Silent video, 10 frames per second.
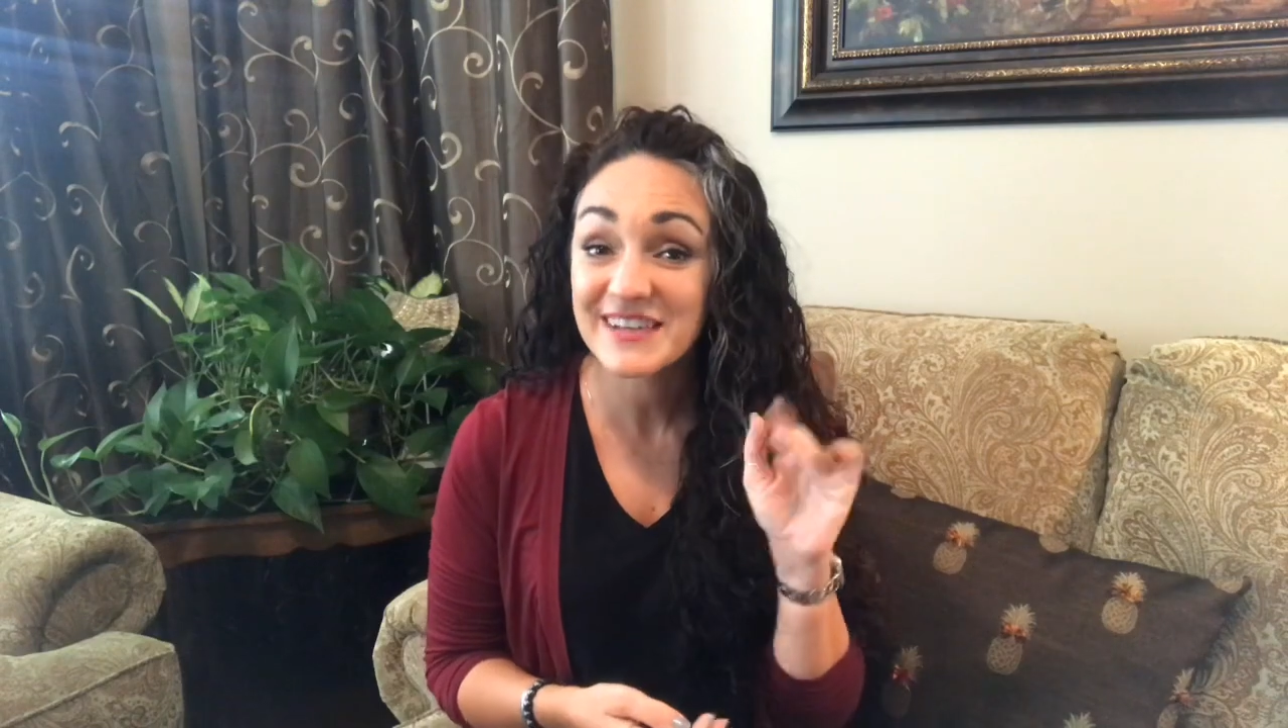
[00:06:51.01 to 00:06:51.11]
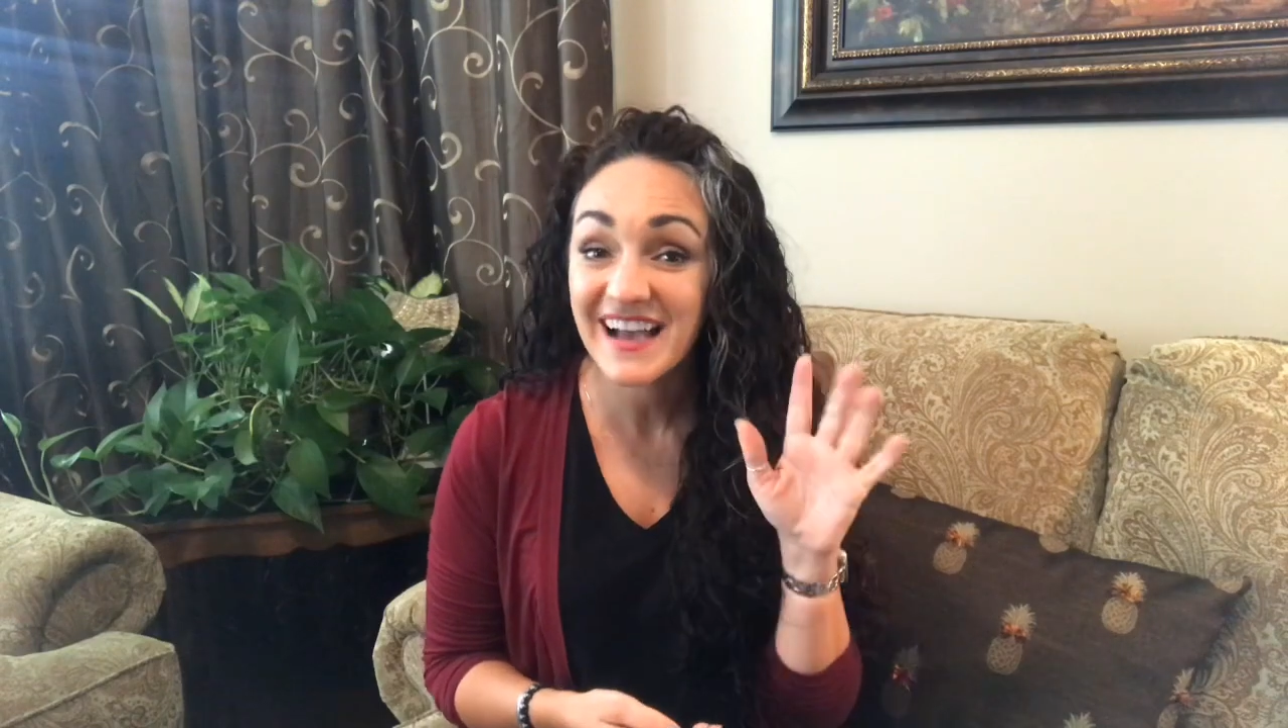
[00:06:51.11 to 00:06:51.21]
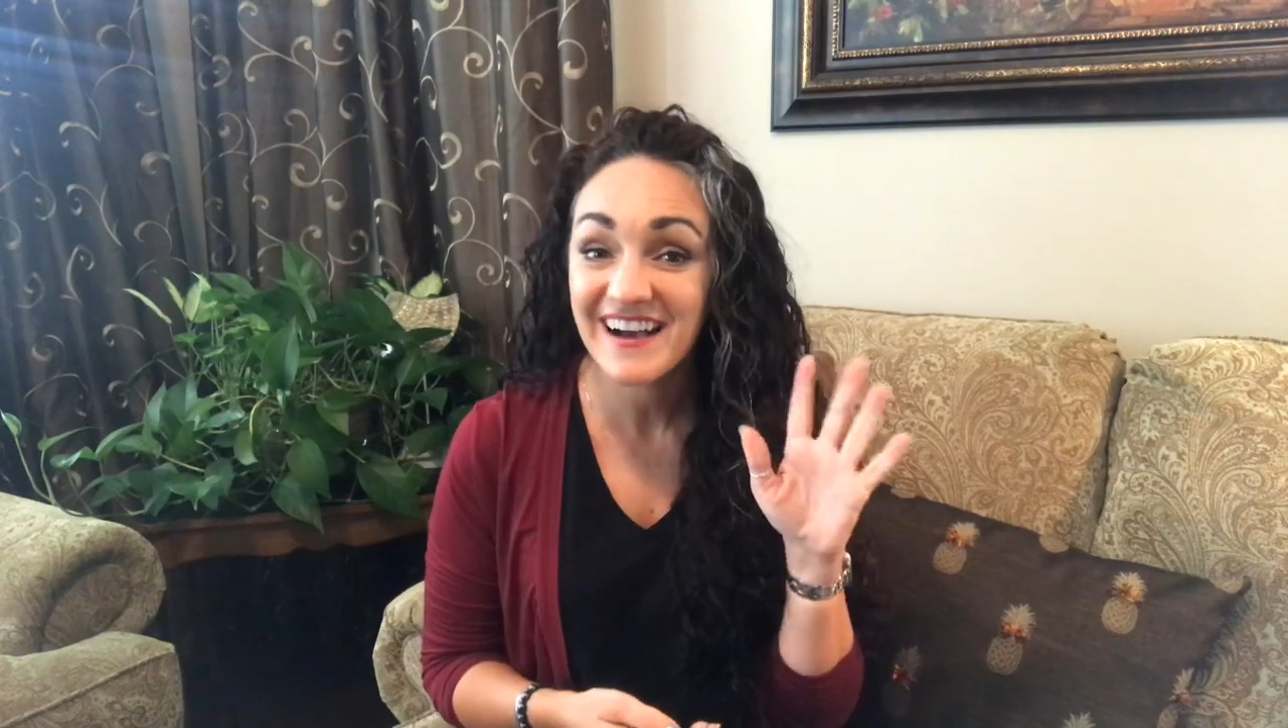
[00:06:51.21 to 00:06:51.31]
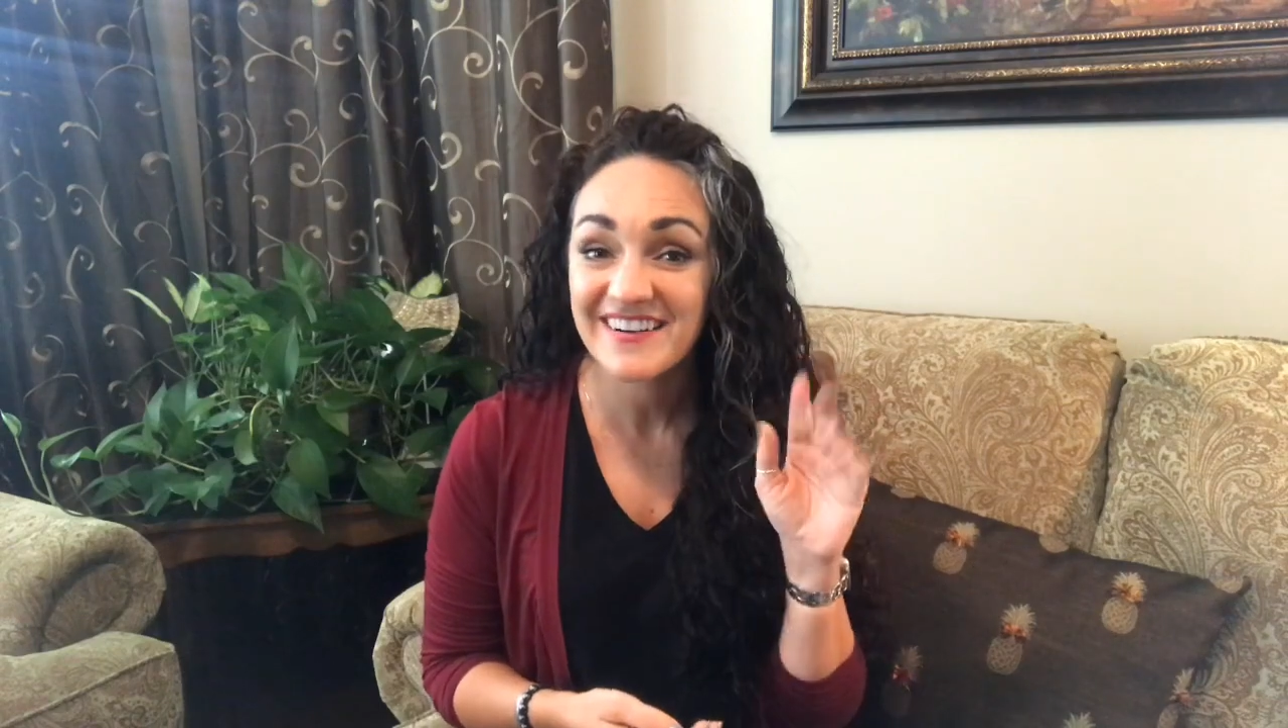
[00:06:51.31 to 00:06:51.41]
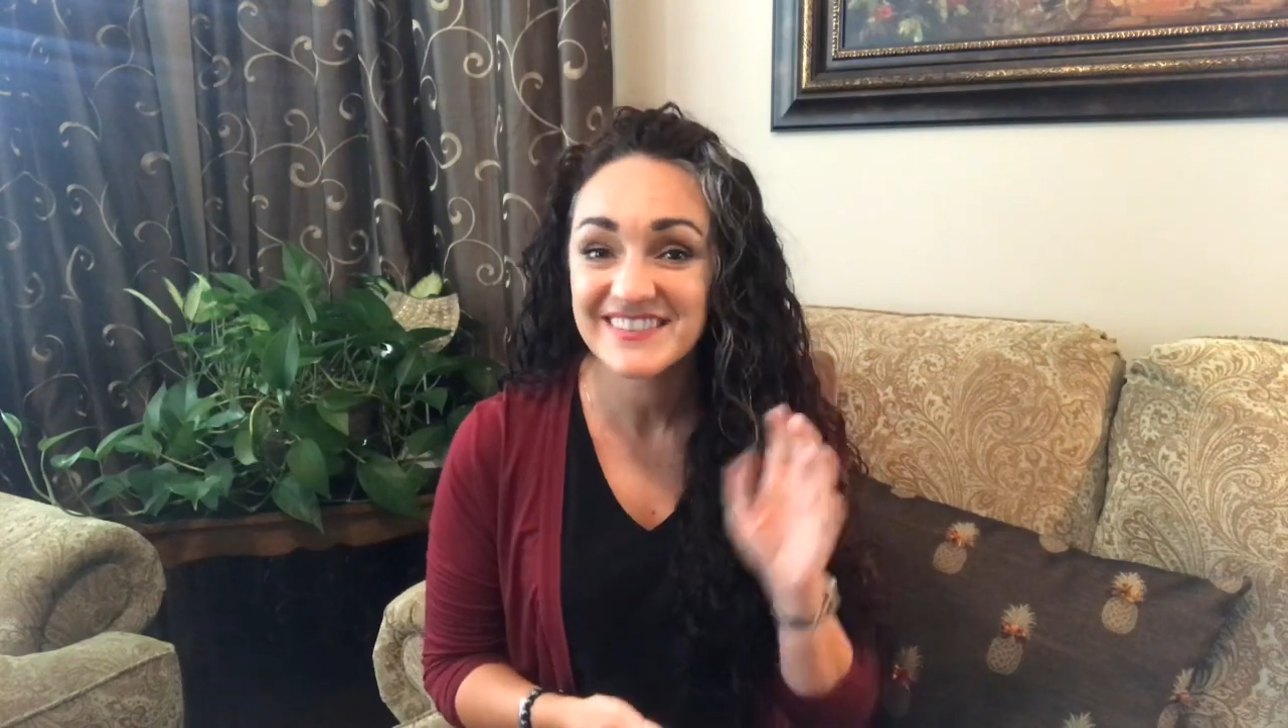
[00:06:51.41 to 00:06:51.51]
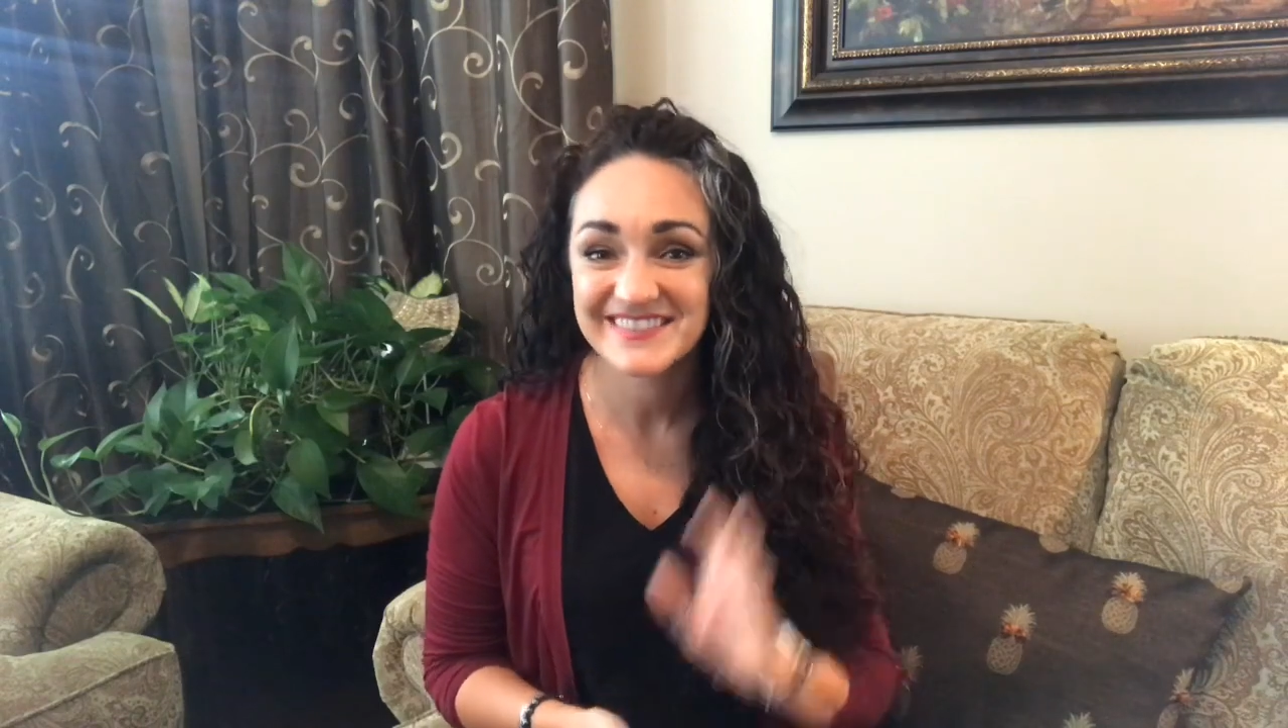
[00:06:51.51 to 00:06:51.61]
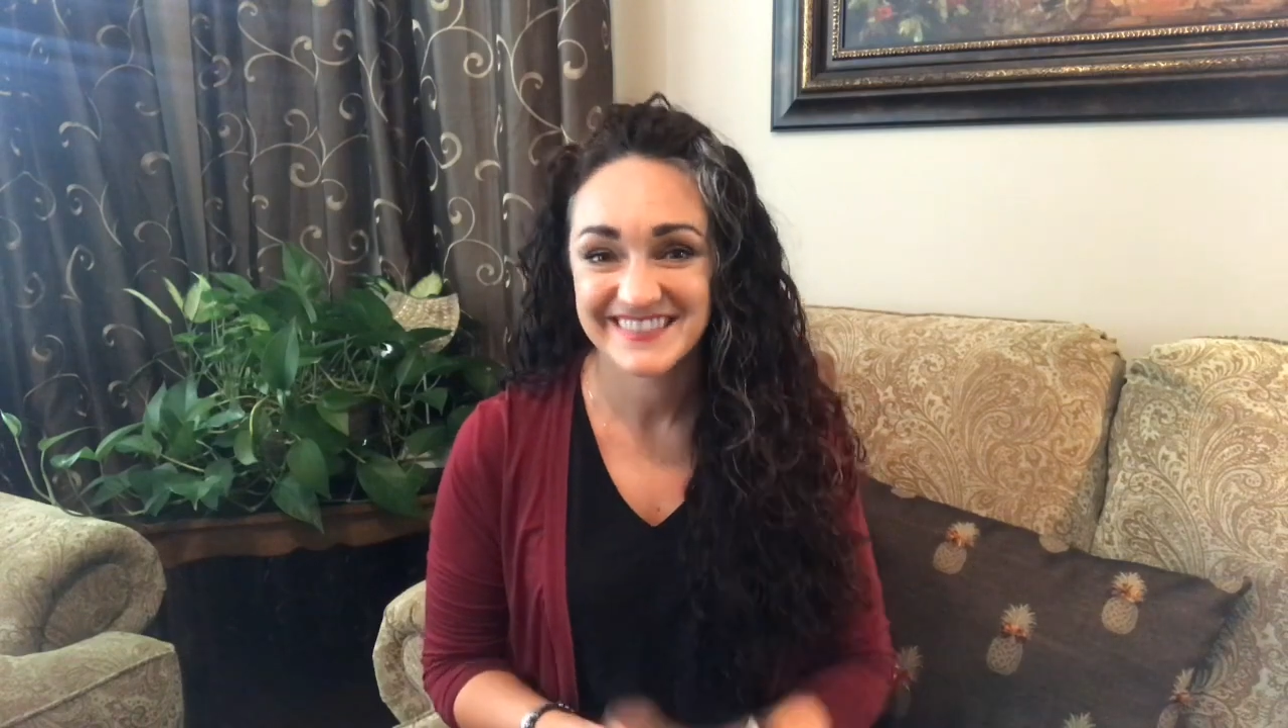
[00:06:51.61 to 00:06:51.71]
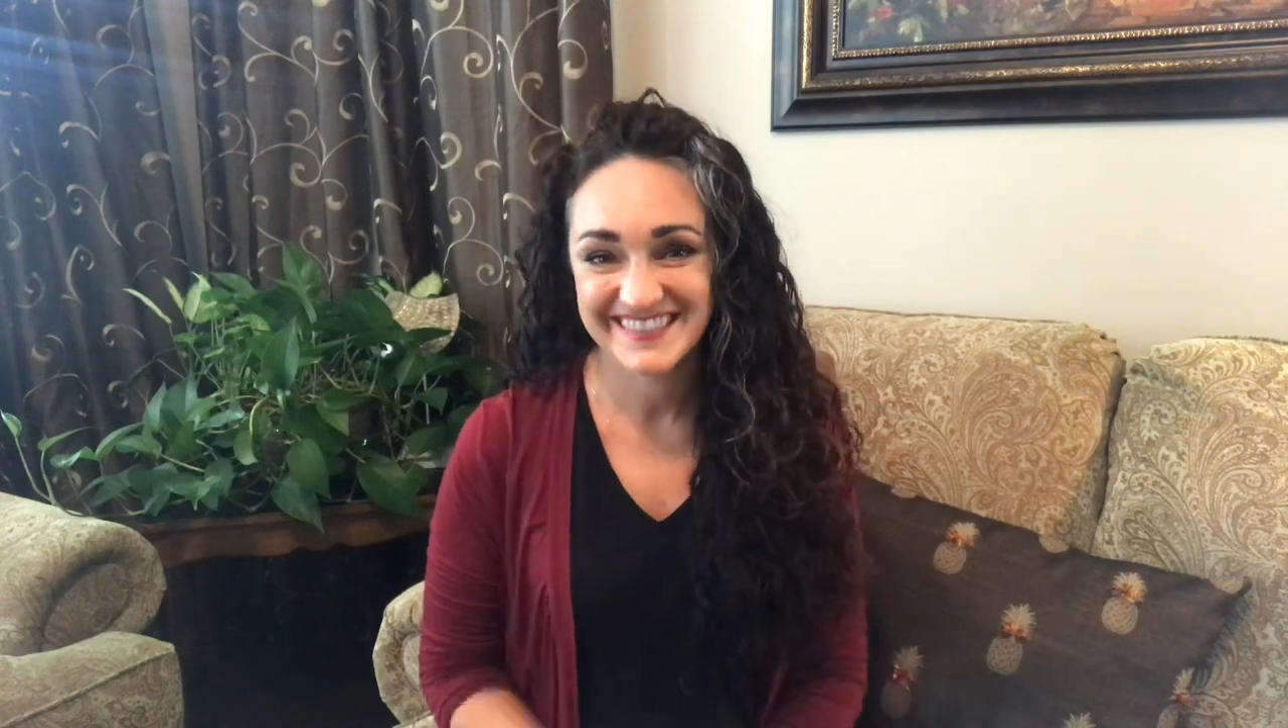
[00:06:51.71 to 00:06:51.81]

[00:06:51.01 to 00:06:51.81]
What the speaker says: now.